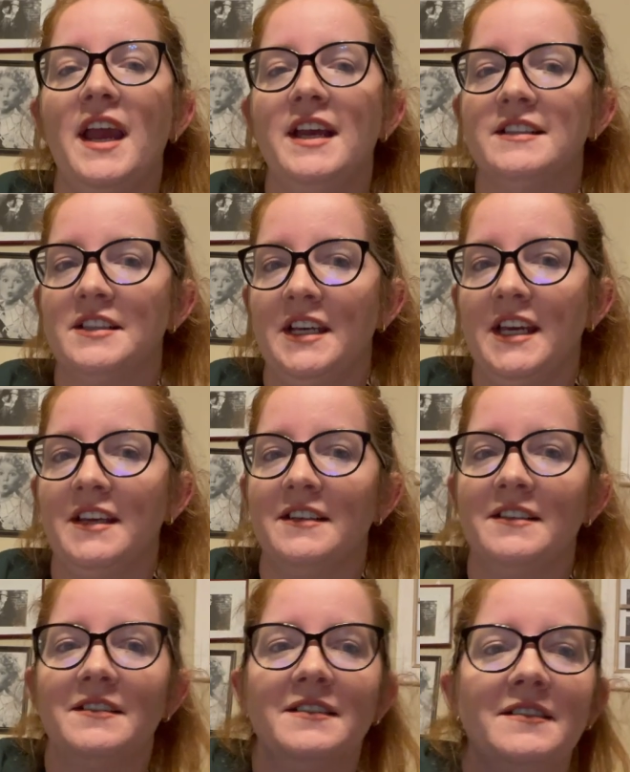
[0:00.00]
Antony.
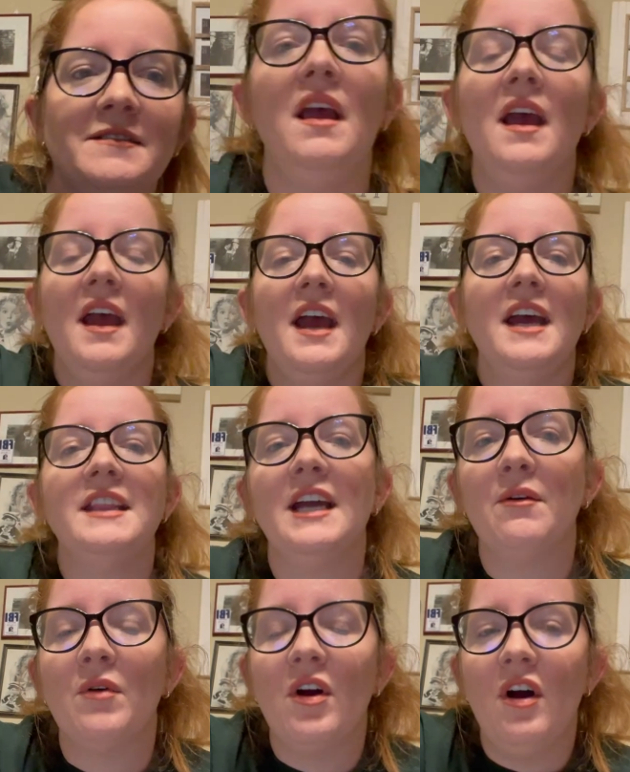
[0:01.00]
And
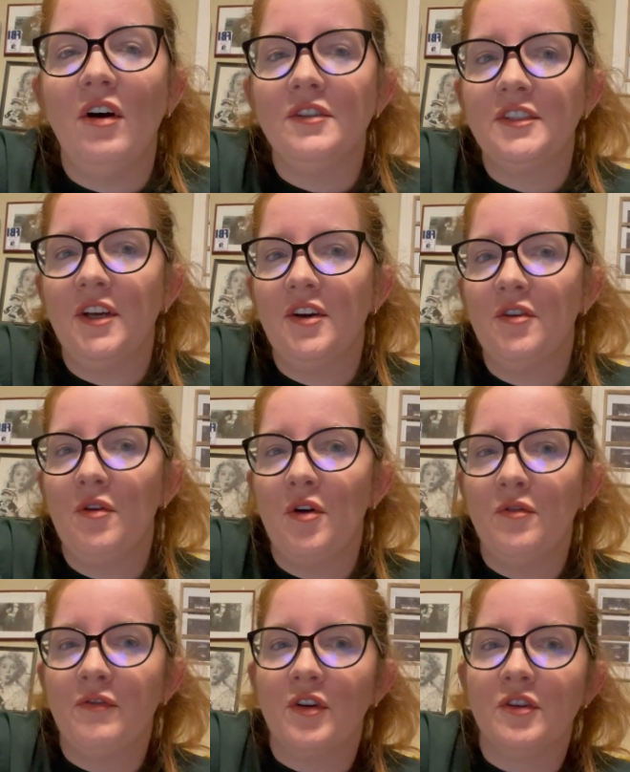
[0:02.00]
there were also
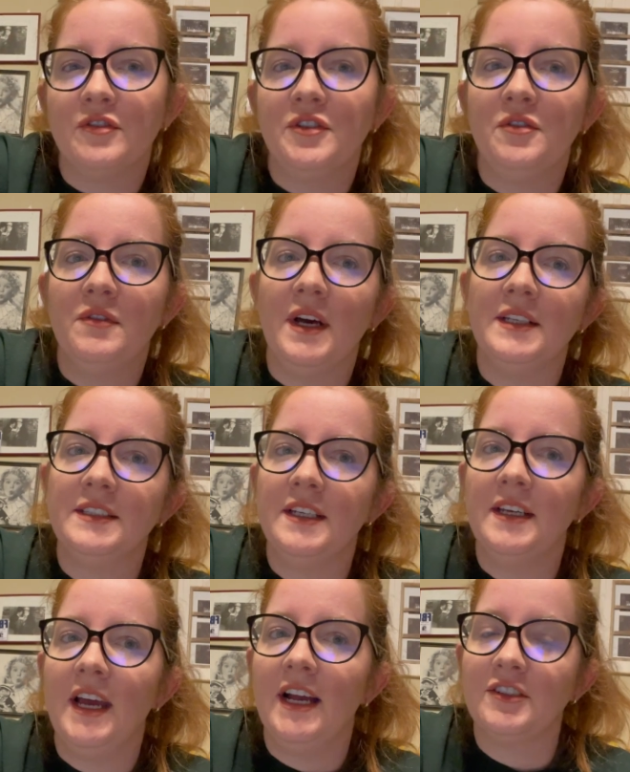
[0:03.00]
over
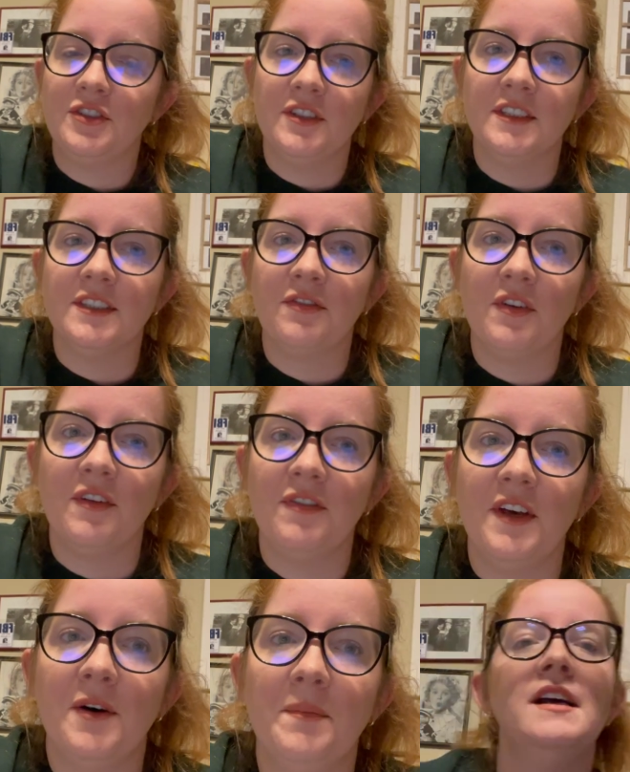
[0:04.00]
2,000 extras for the
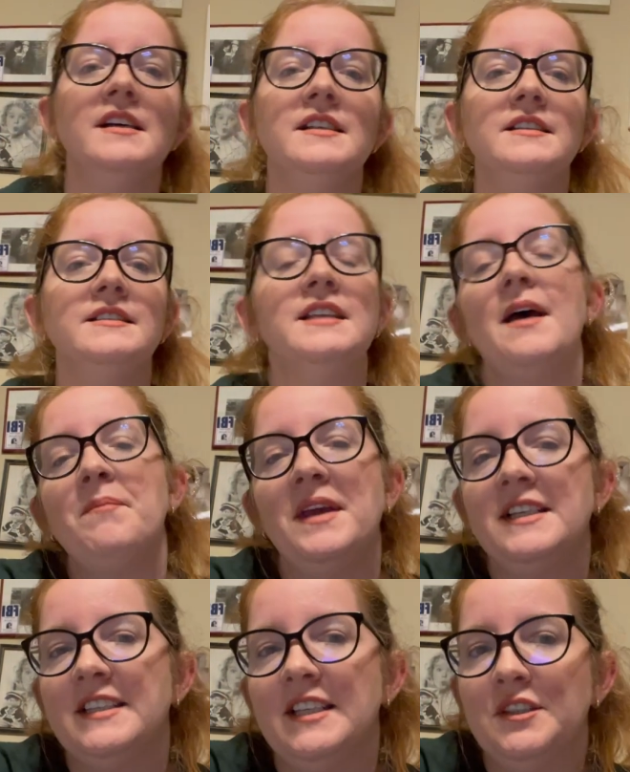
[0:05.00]
film. Set
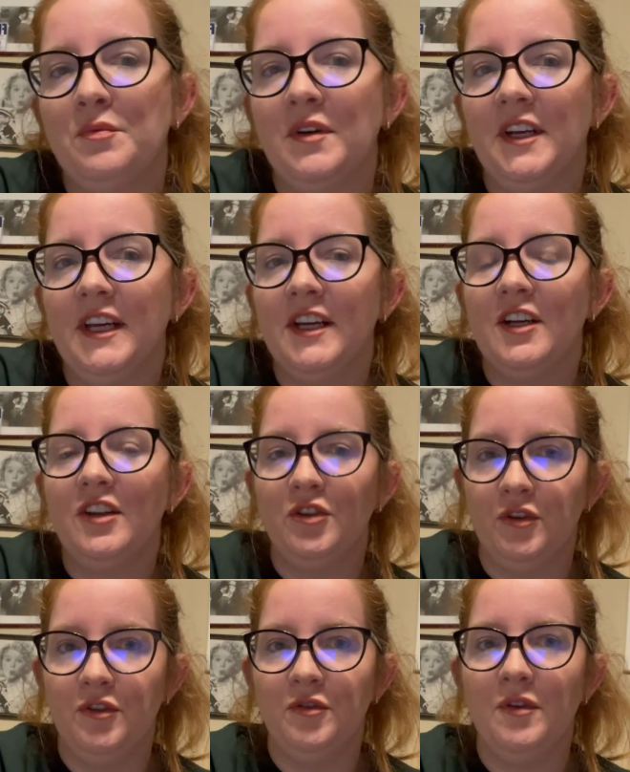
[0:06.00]
pieces would
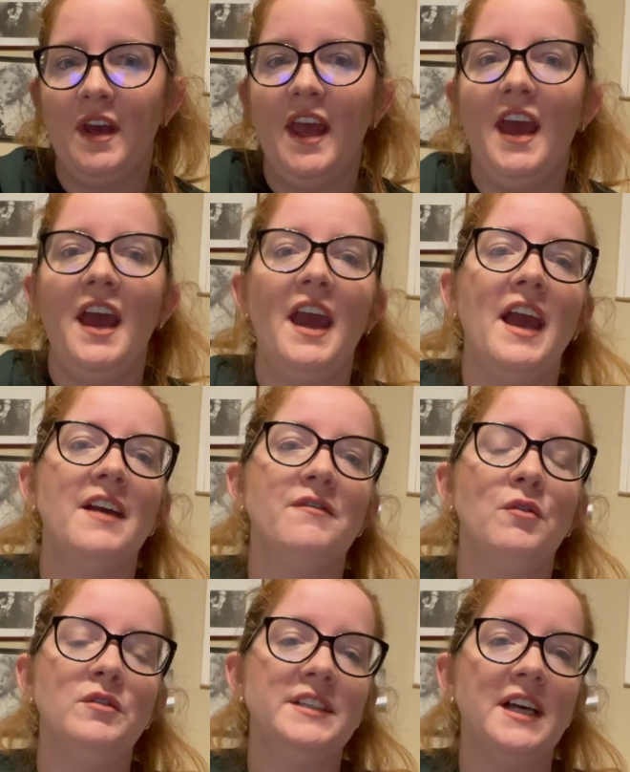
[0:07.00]
include a
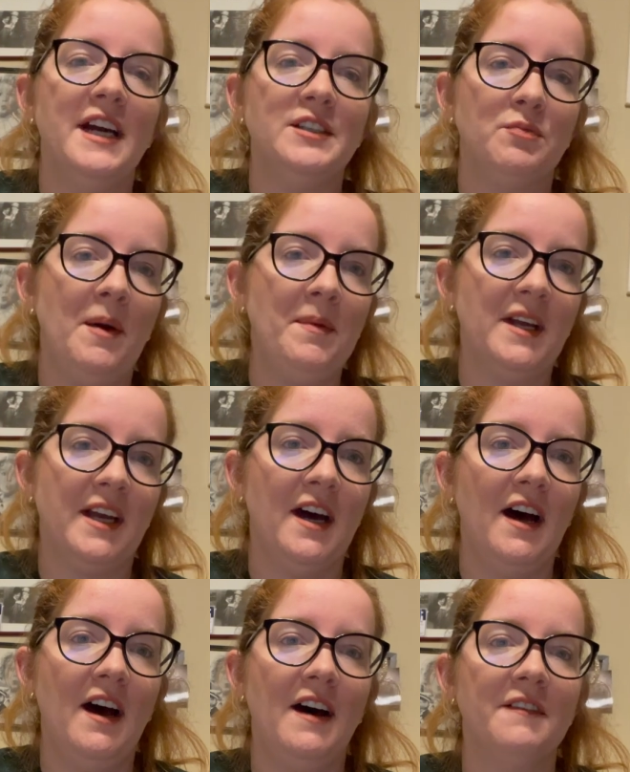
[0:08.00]
full-size
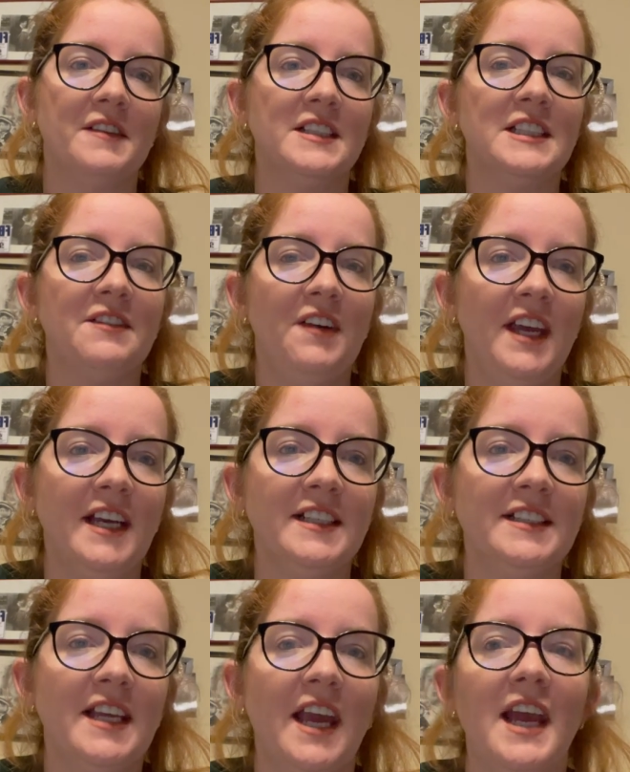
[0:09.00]
replica of the Sphinx
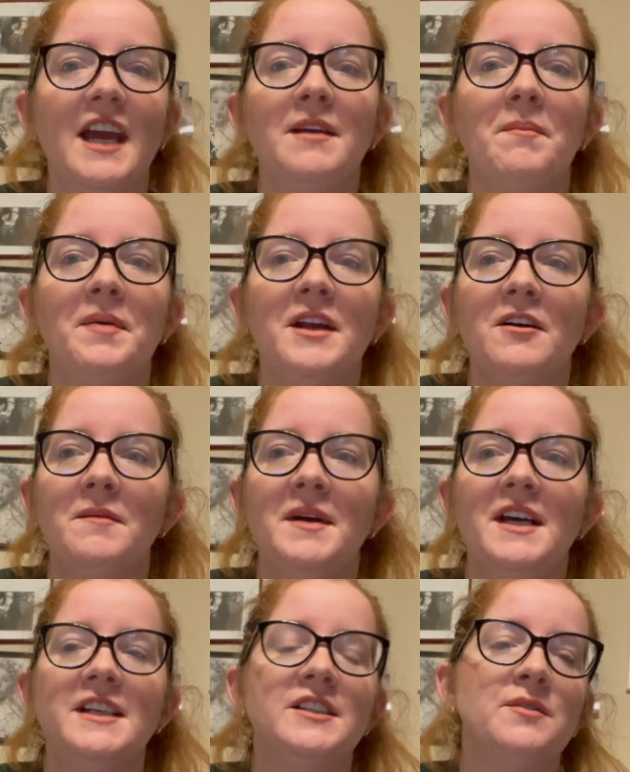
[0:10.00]
and
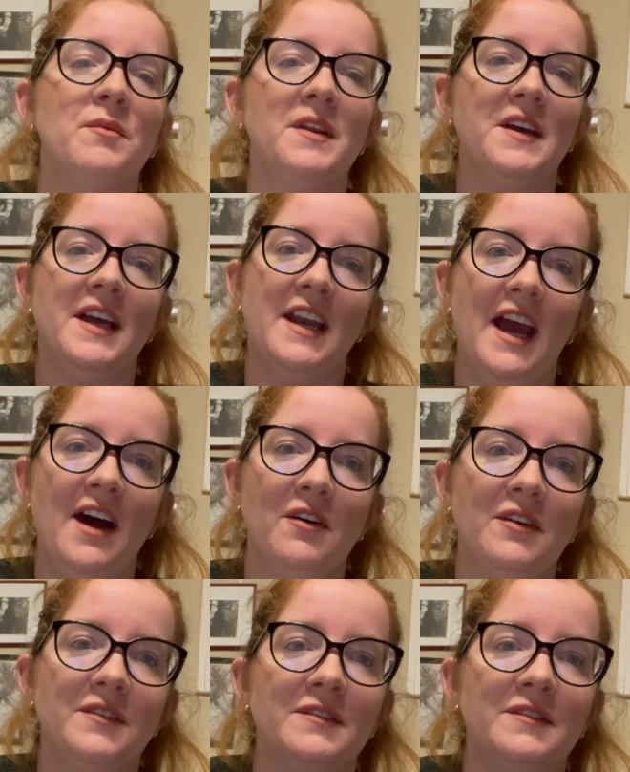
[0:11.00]
pyramids with a canal.